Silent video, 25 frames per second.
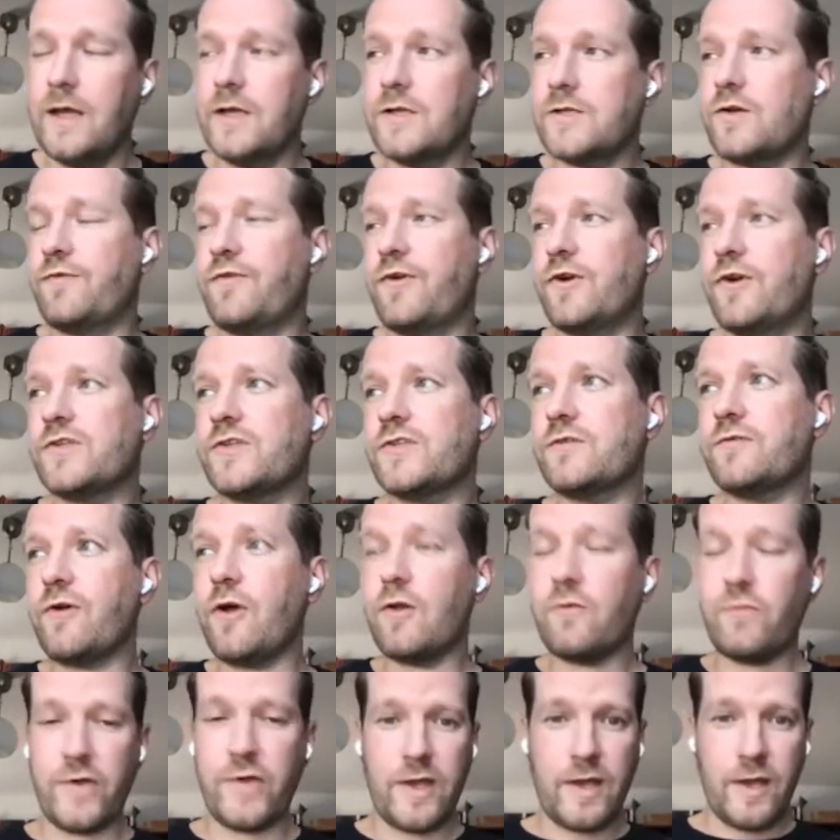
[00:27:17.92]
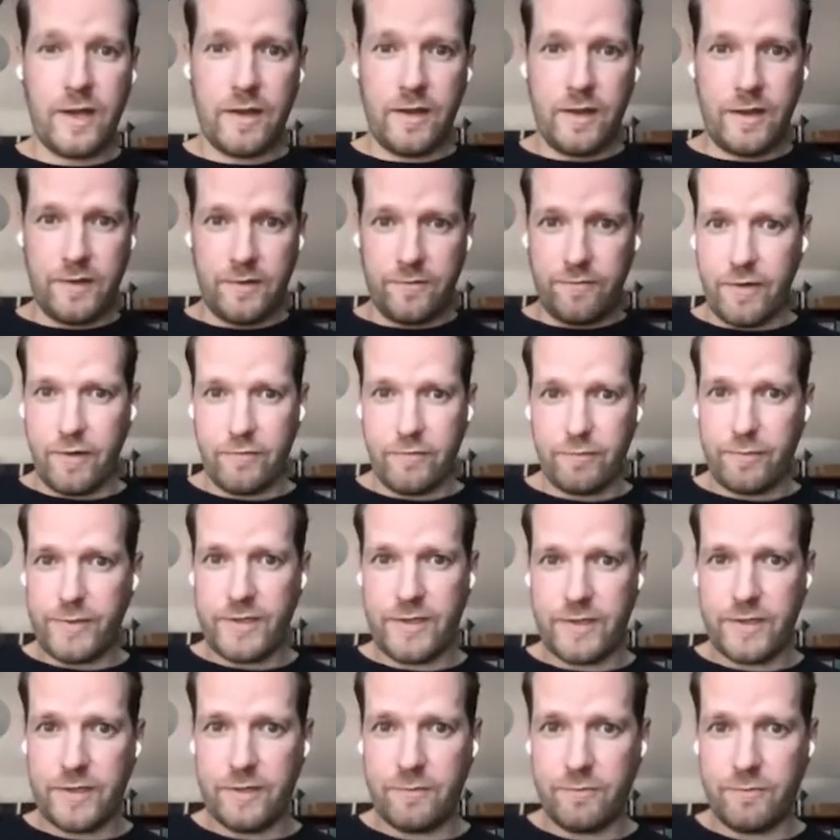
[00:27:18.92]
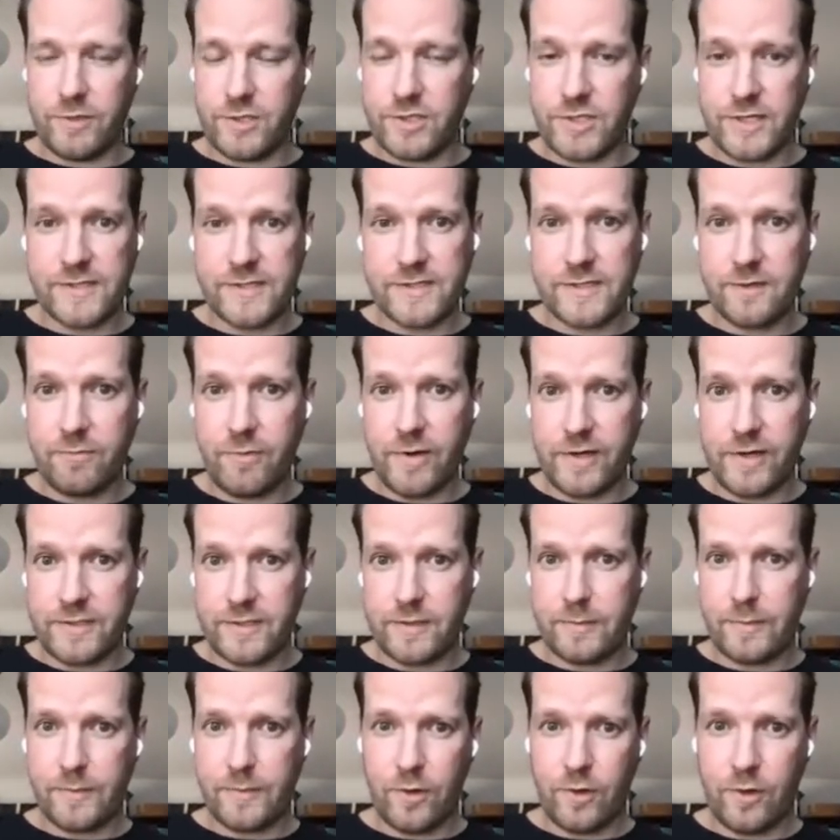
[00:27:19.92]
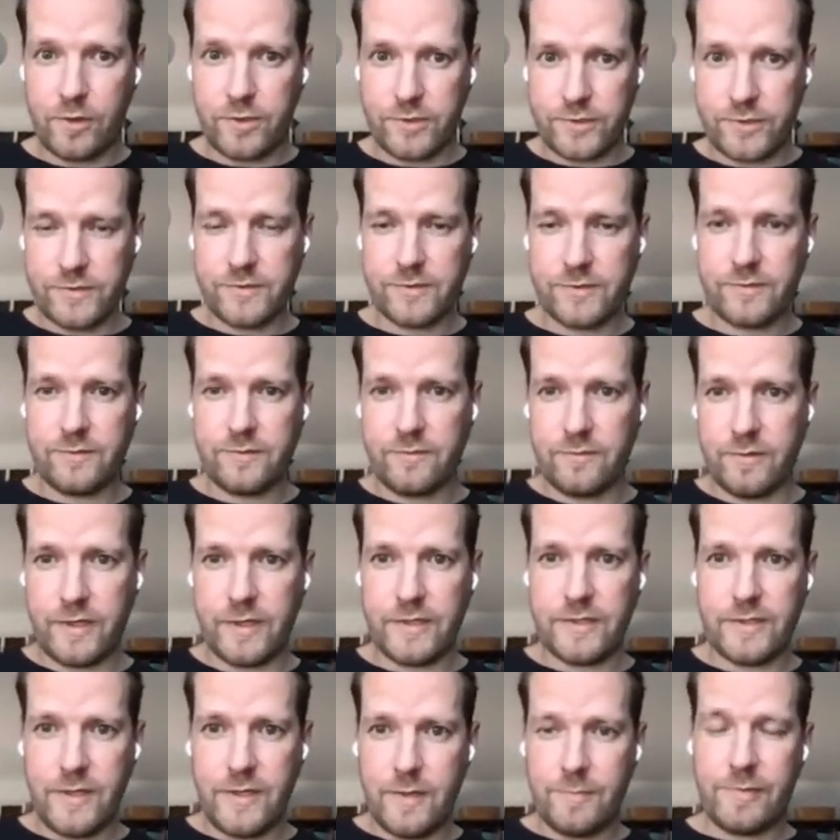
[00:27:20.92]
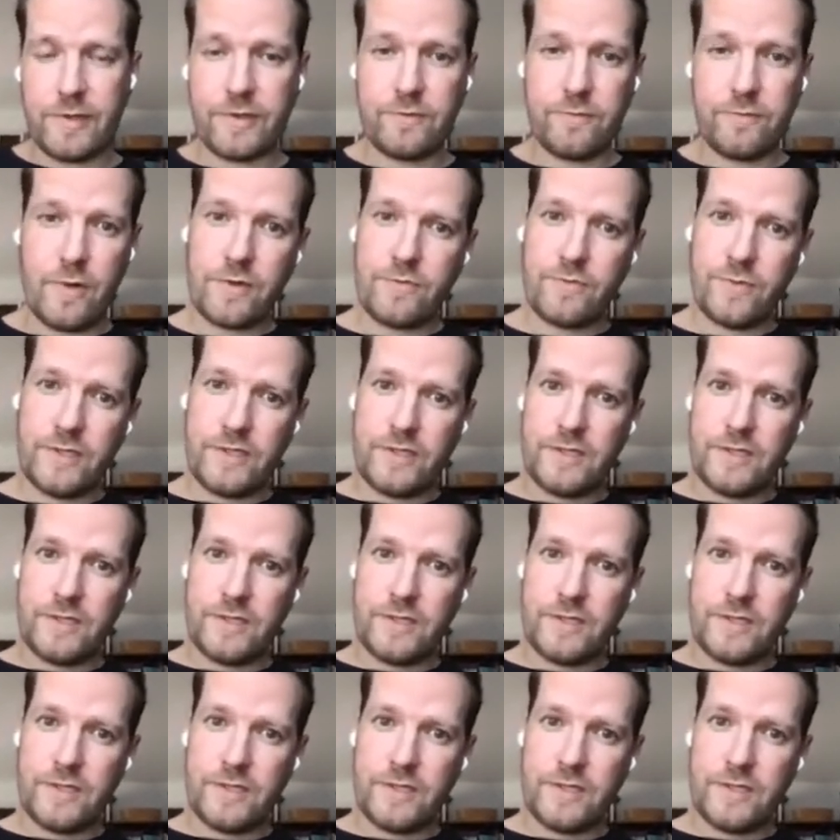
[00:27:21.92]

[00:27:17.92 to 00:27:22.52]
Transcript: So first of all, we are in the very beginning. We just acquired them in August, right? But what we